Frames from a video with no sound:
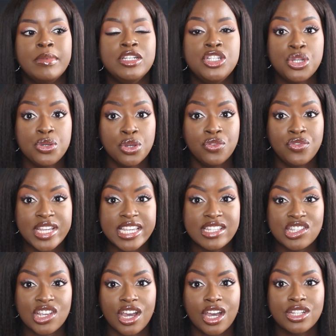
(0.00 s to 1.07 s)
Do your
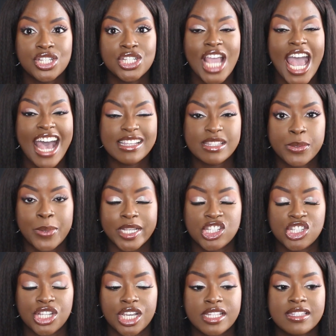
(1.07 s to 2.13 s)
research, ask
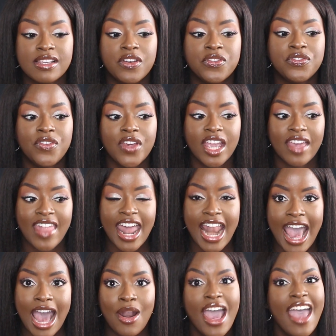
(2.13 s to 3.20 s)
questions, figure that
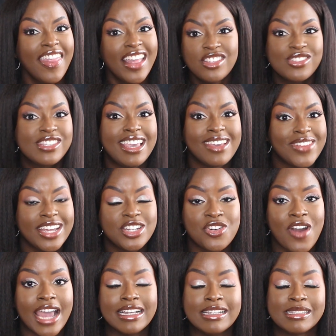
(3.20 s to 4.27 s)
out, and then just give it a
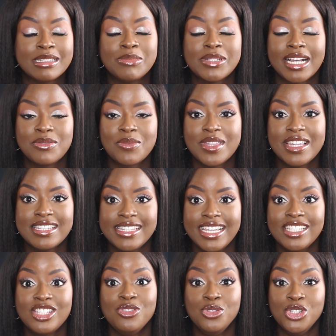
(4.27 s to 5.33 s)
try, because sometimes with these
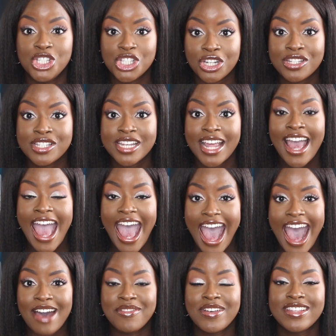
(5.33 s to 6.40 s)
things you just
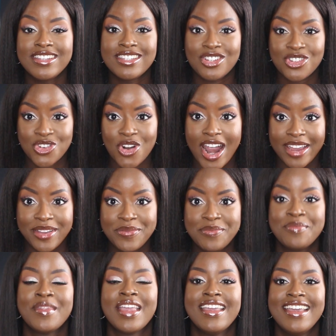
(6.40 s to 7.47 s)
have to try.
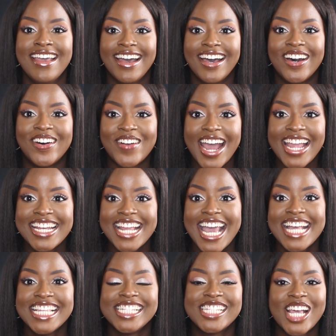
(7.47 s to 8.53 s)
Alright,
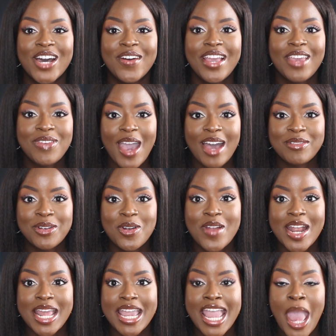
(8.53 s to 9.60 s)
so if you haven't
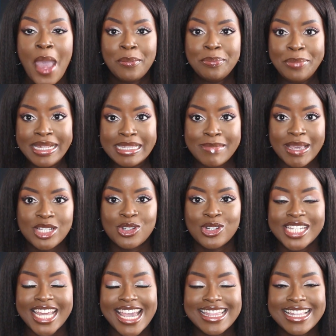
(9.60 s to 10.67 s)
already, please make sure
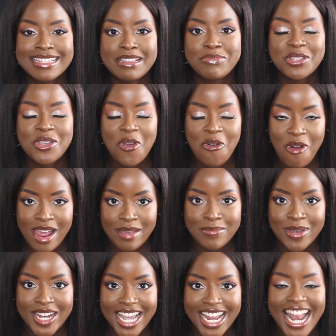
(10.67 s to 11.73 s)
to hit the subscribe
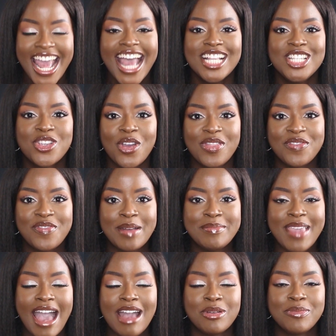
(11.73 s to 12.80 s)
button, join the fam
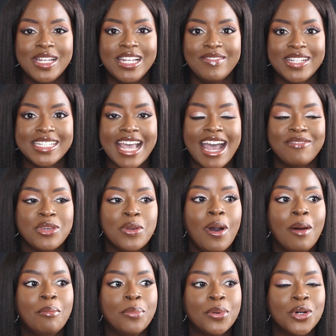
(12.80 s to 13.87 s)
gang. It would be lovely to have you
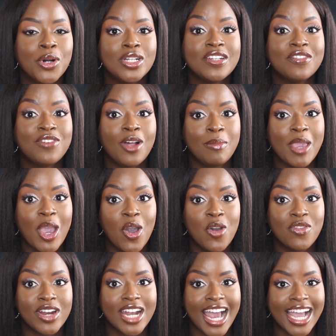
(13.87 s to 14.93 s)
on board. Follow me
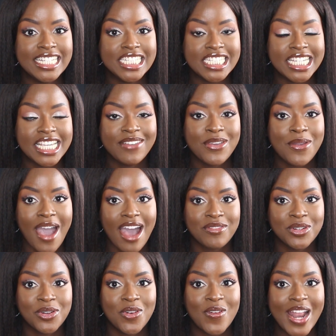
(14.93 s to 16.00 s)
over on IG if you
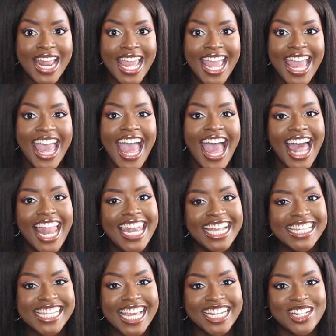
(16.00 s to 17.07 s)
haven't already.
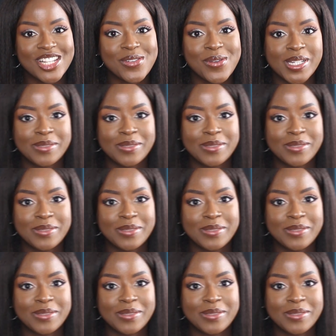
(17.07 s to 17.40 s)
Let's get into